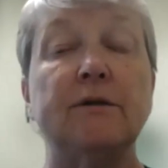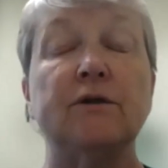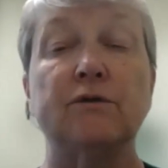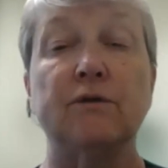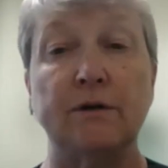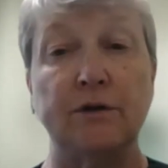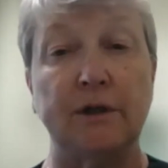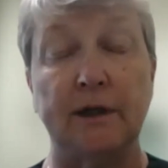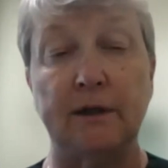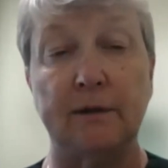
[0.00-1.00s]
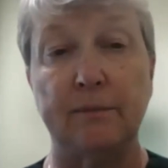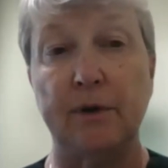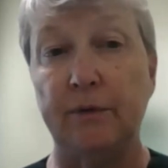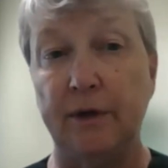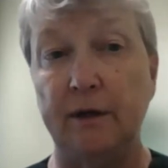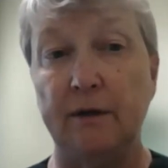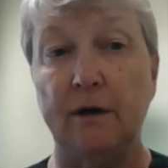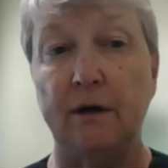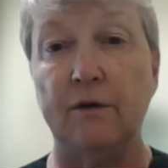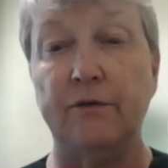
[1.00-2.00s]
a strong genetic component
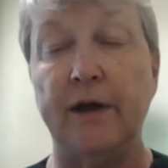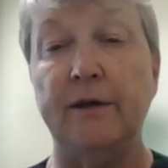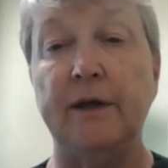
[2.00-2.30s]
of